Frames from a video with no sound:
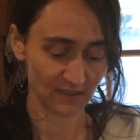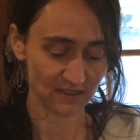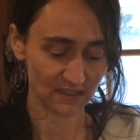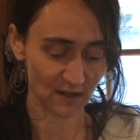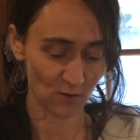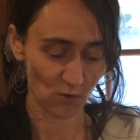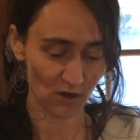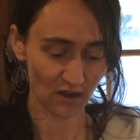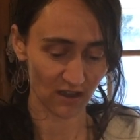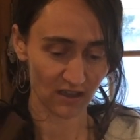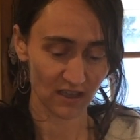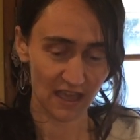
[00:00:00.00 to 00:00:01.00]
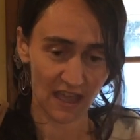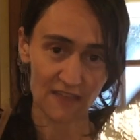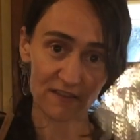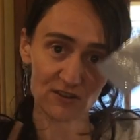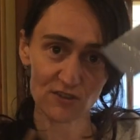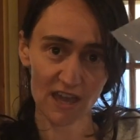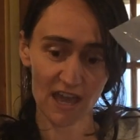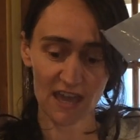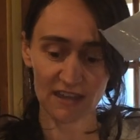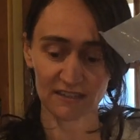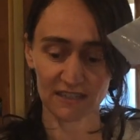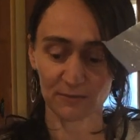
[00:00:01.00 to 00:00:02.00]
it's going to work. And then you
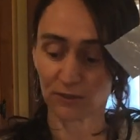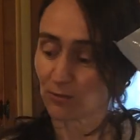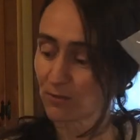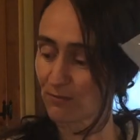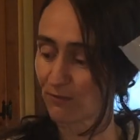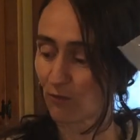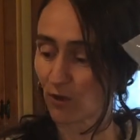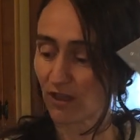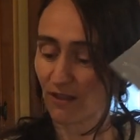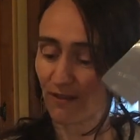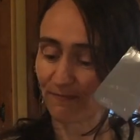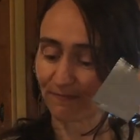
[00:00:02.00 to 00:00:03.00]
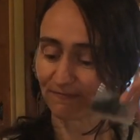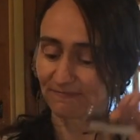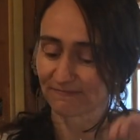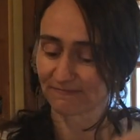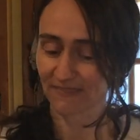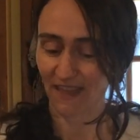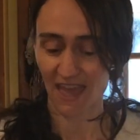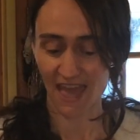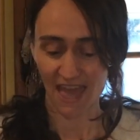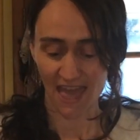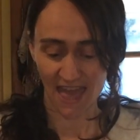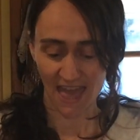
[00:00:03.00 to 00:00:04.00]
get some aluminum foil,
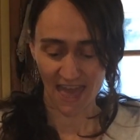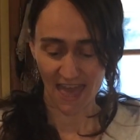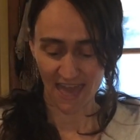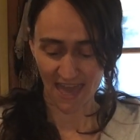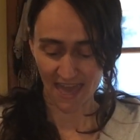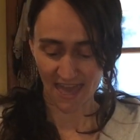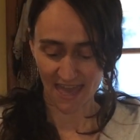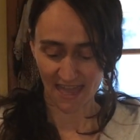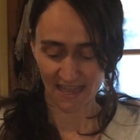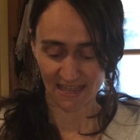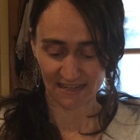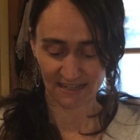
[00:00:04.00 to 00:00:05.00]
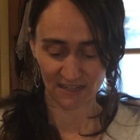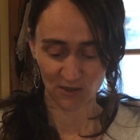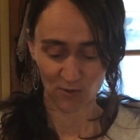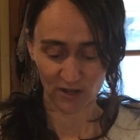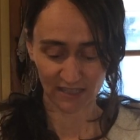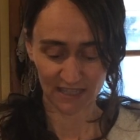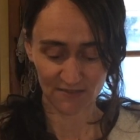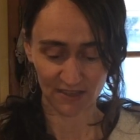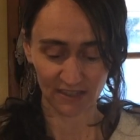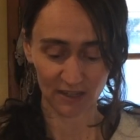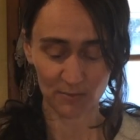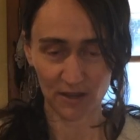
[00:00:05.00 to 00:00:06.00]
and you want to leave a
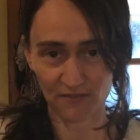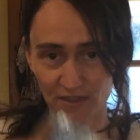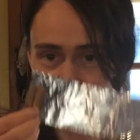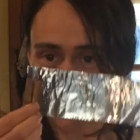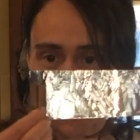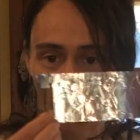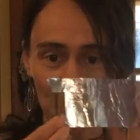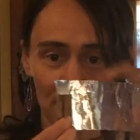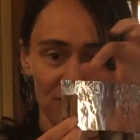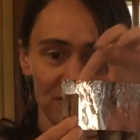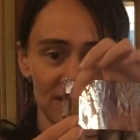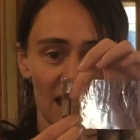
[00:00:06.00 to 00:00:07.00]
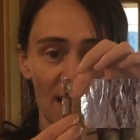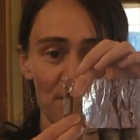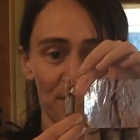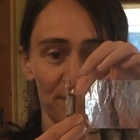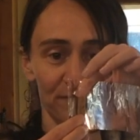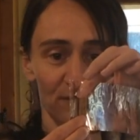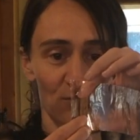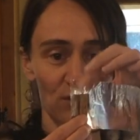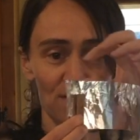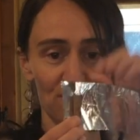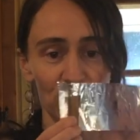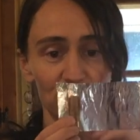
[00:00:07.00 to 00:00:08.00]
little bit of a gap at the top where
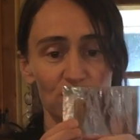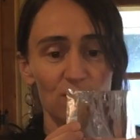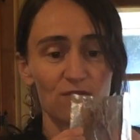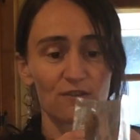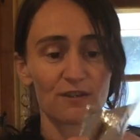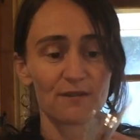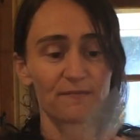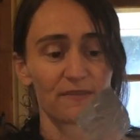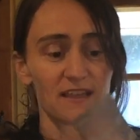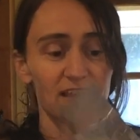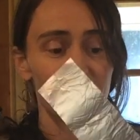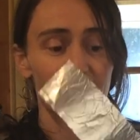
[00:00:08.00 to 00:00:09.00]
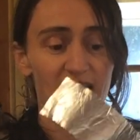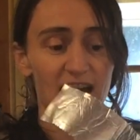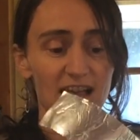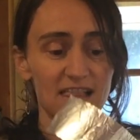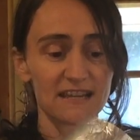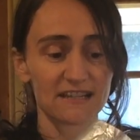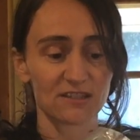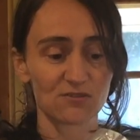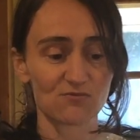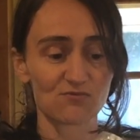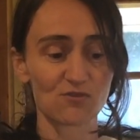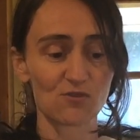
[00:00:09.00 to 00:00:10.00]
you fold it over. I like
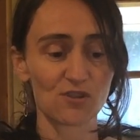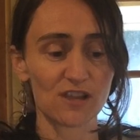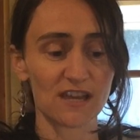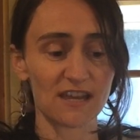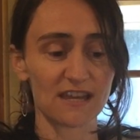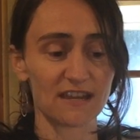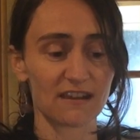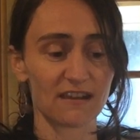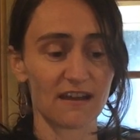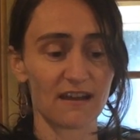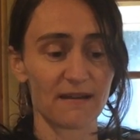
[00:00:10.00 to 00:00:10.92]
to roll it